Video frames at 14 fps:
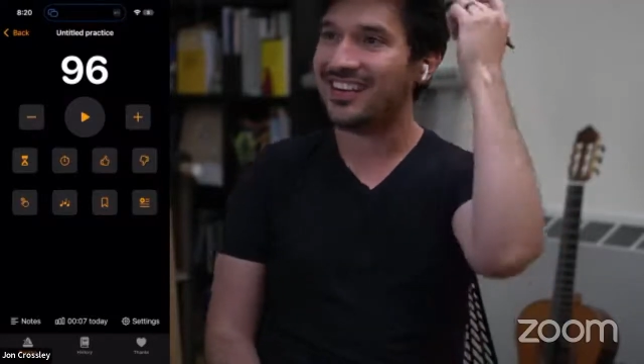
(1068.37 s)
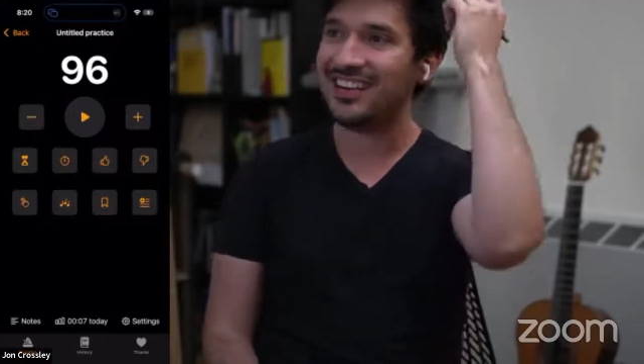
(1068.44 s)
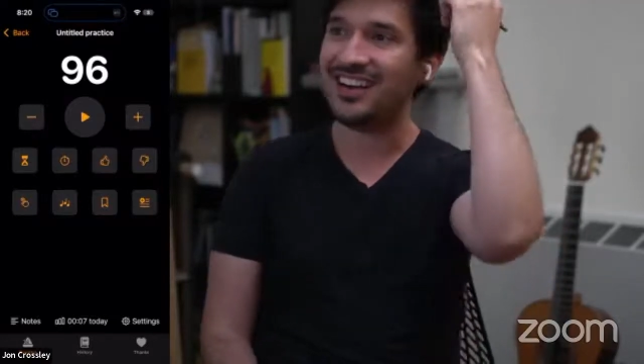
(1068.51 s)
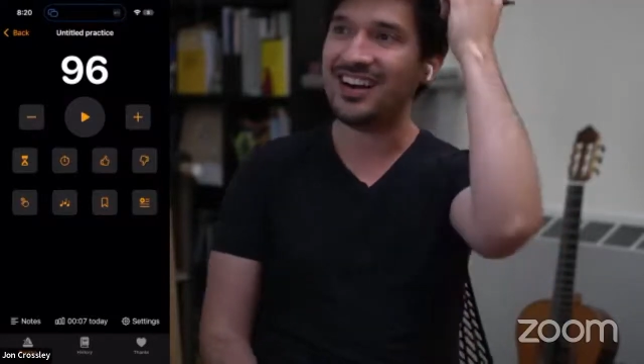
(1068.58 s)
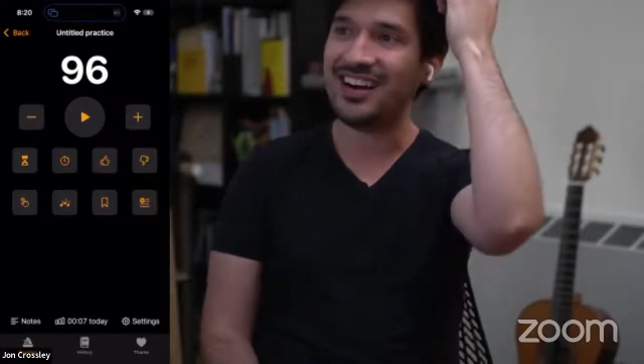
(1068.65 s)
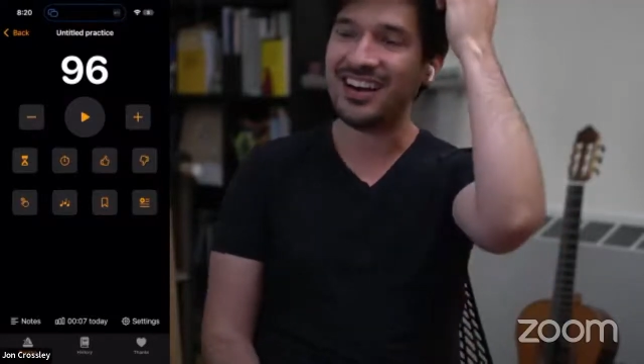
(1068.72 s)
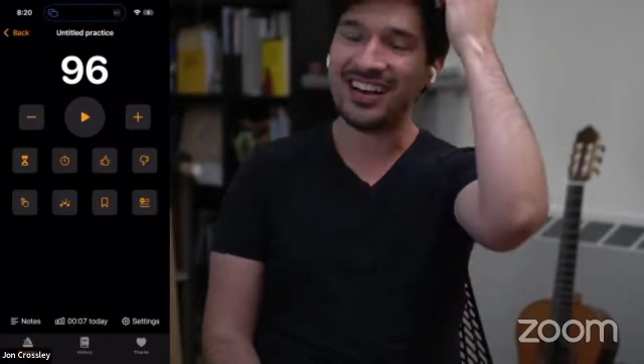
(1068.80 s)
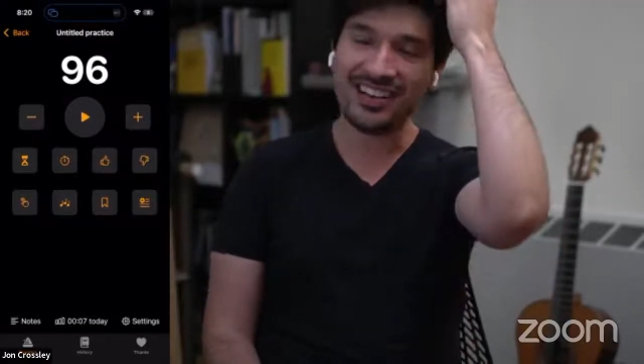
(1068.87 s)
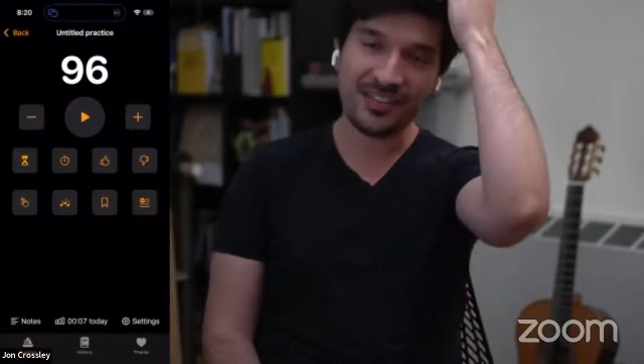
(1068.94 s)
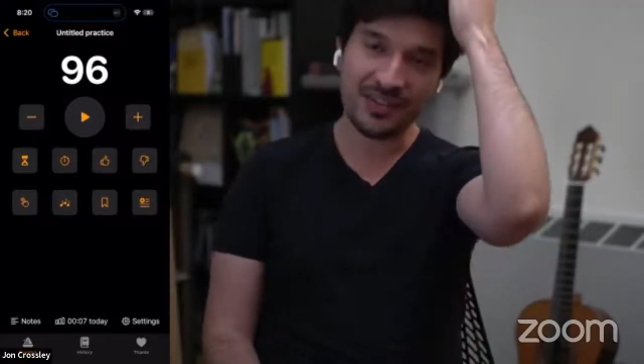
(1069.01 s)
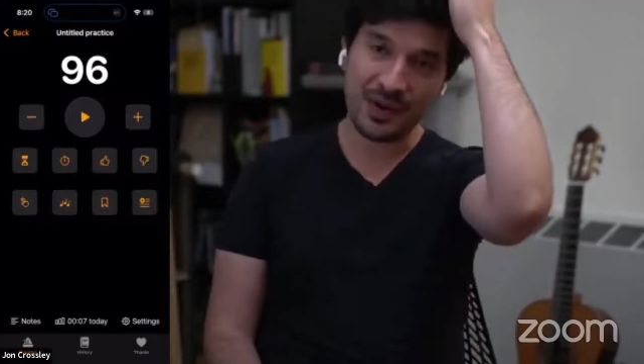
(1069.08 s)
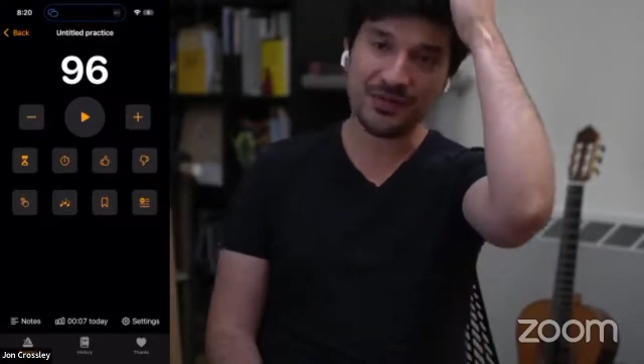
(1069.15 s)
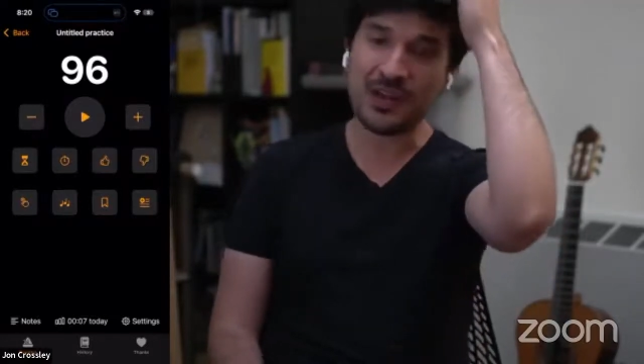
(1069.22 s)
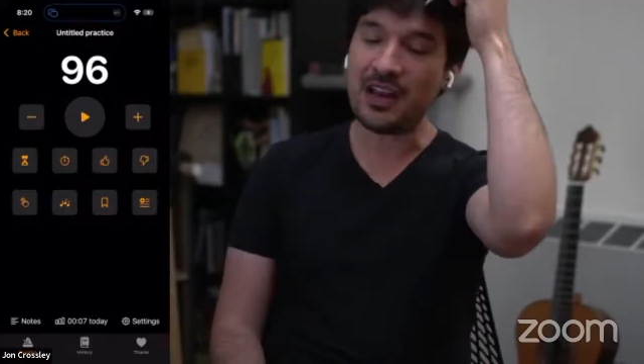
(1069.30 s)
And
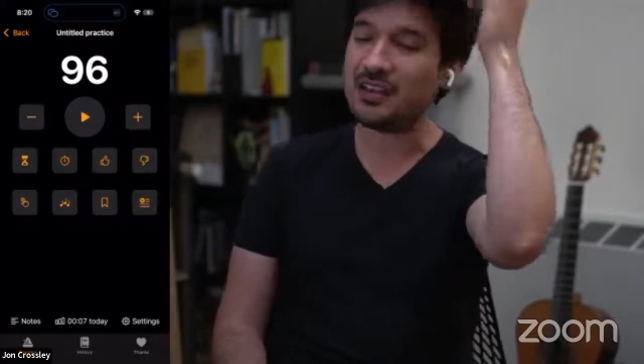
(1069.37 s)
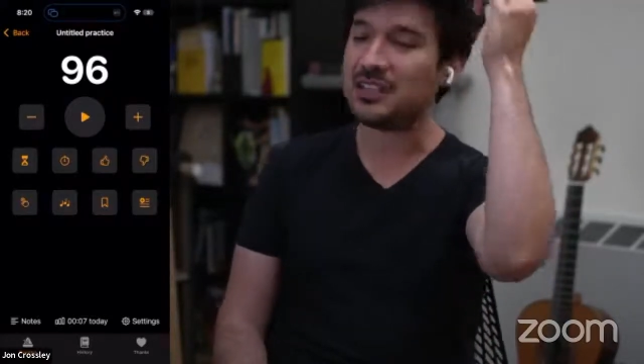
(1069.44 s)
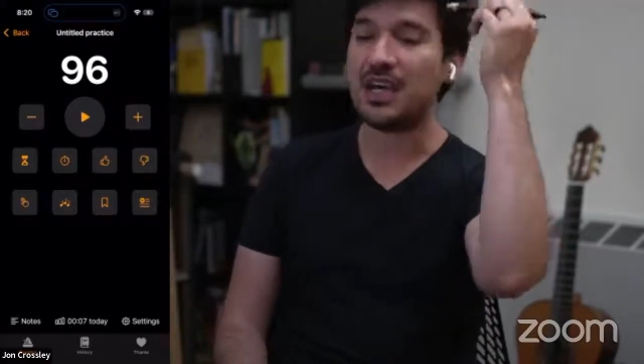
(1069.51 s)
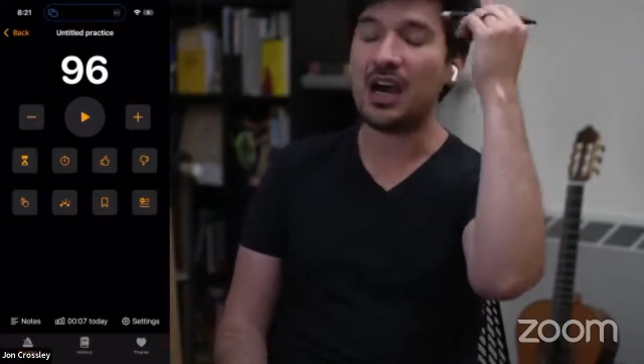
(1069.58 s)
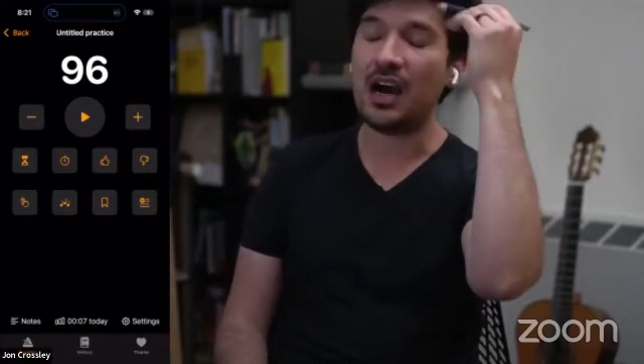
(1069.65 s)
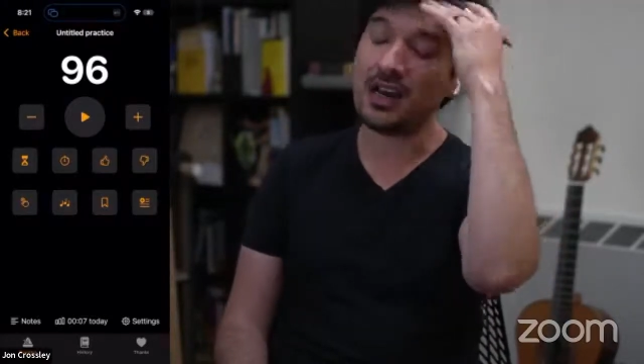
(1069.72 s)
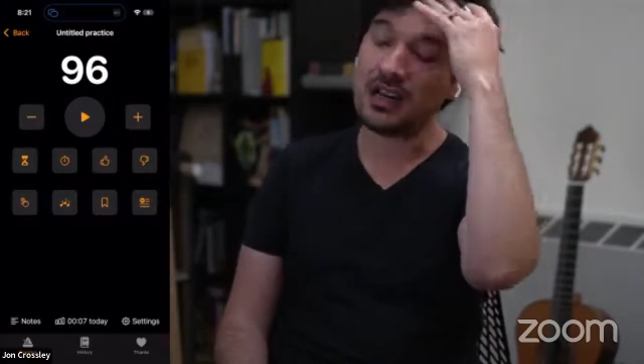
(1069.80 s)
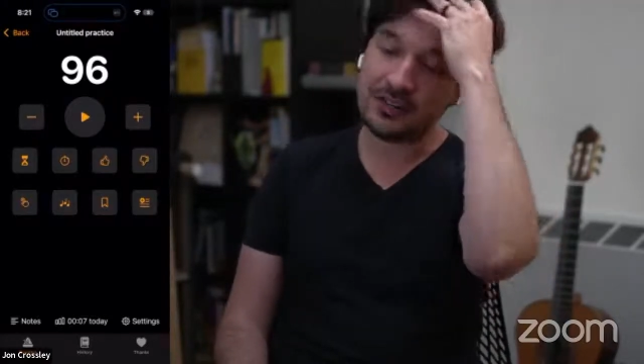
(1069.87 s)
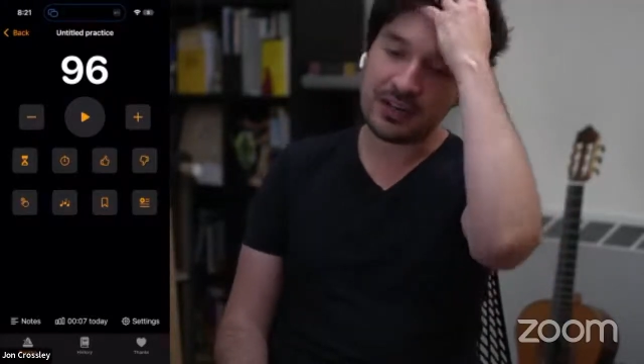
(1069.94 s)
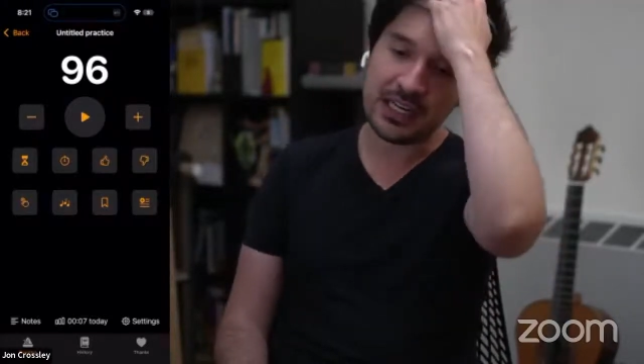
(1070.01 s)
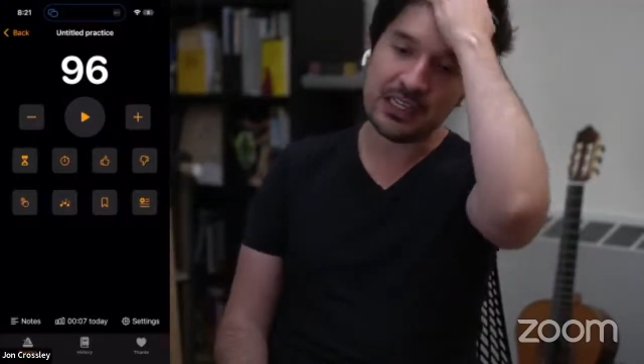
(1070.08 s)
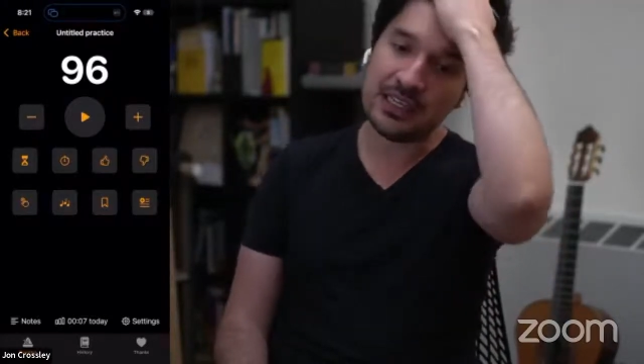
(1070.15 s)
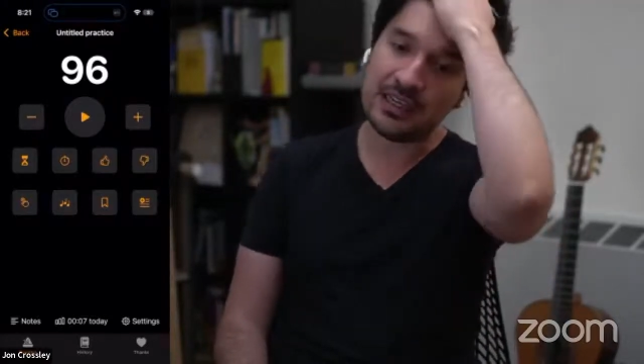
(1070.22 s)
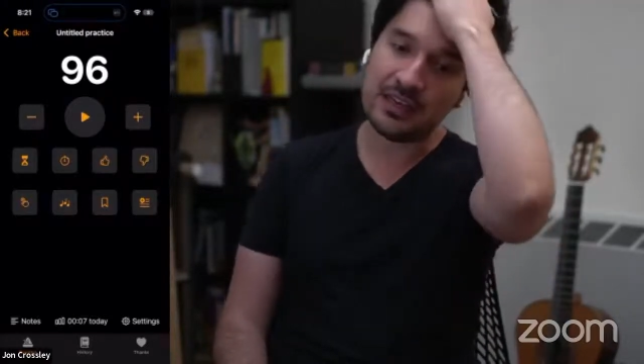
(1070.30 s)
so I've got a ton of
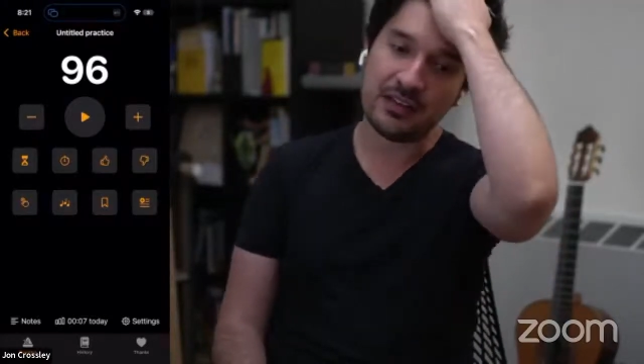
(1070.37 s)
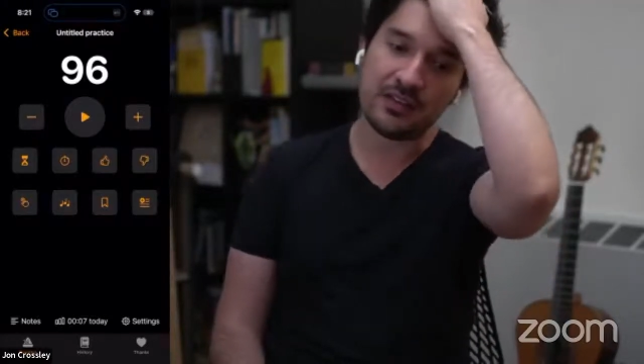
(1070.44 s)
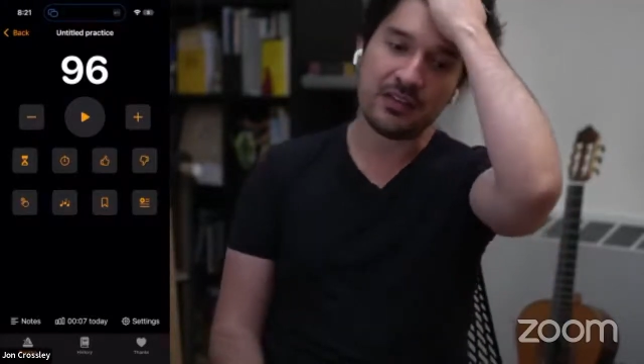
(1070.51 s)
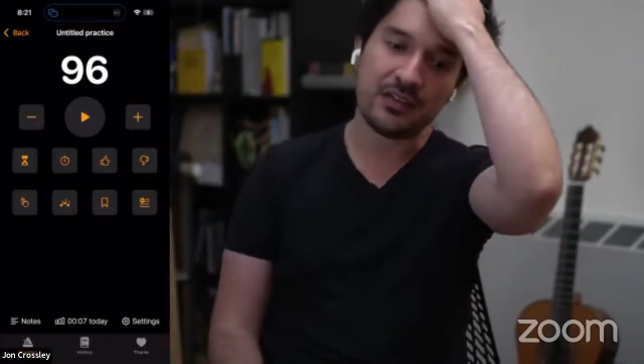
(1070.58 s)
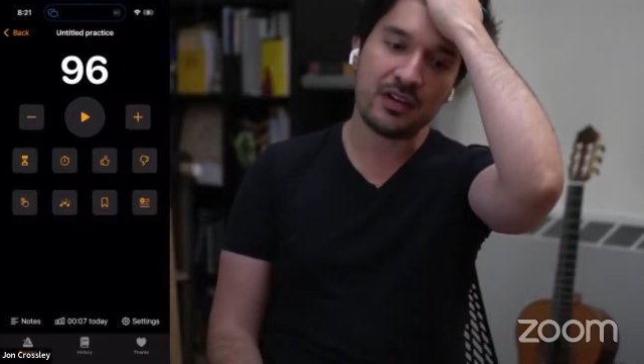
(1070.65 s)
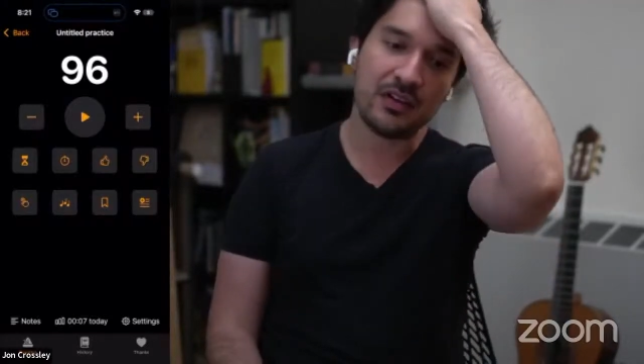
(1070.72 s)
ideas